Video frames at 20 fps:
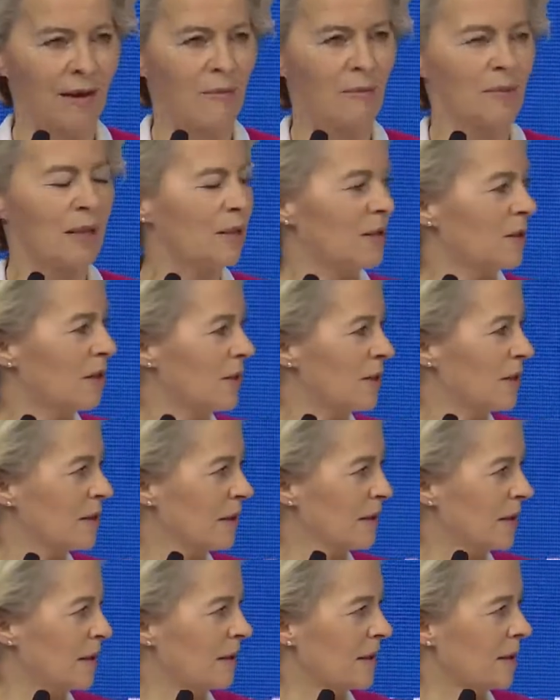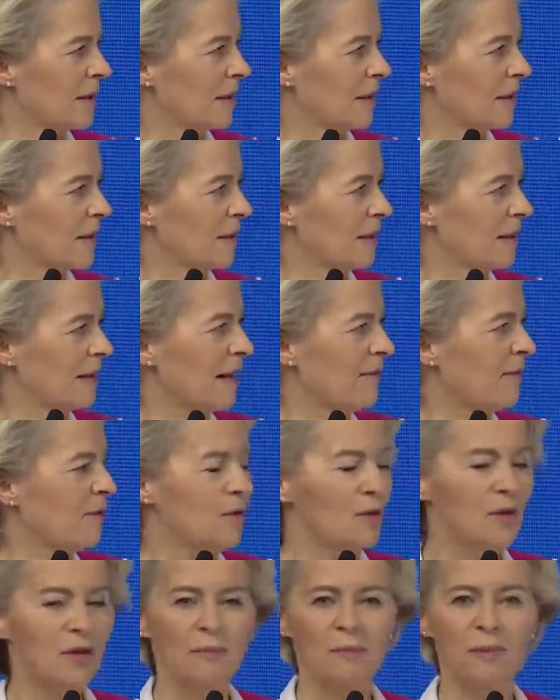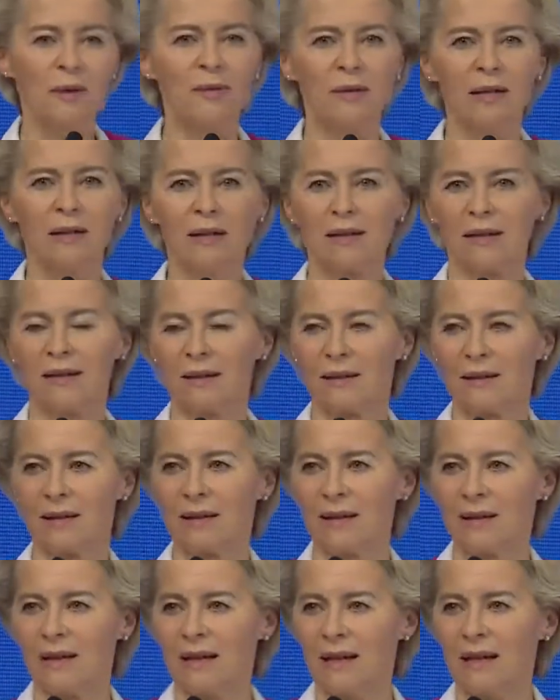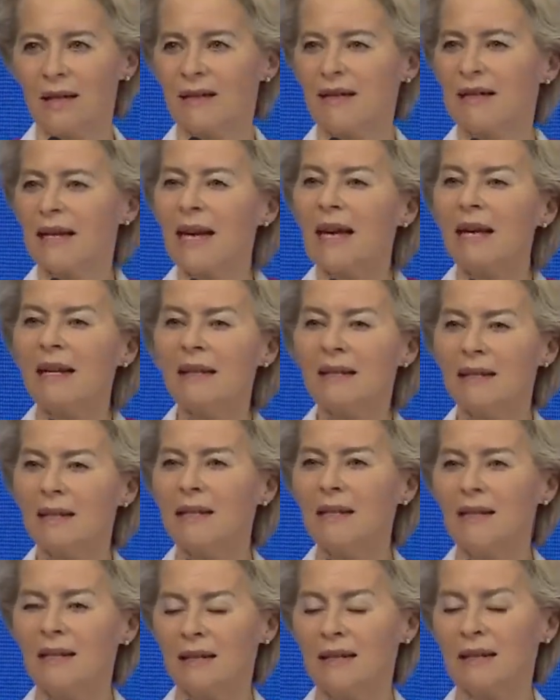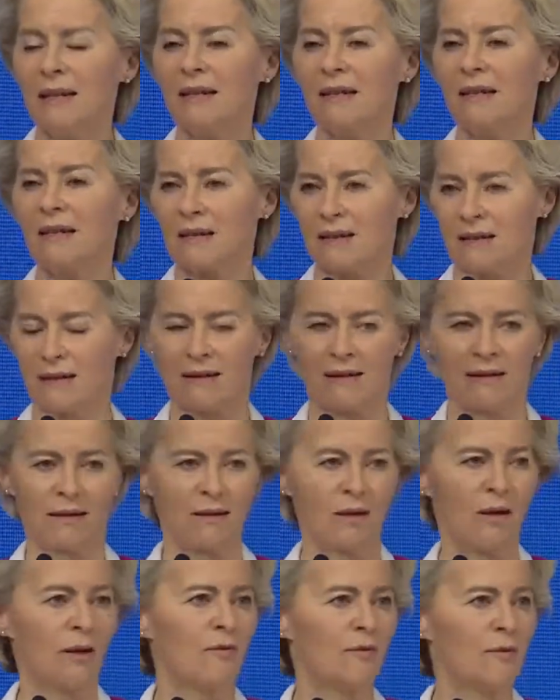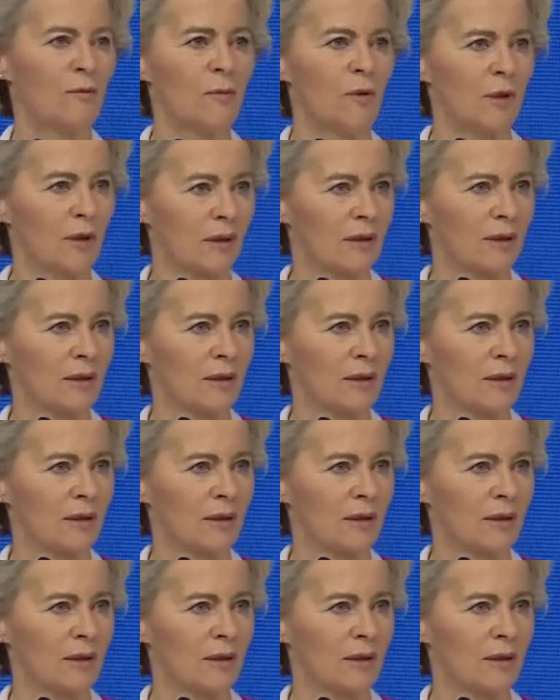Because the Davos spirit is the antithesis of war.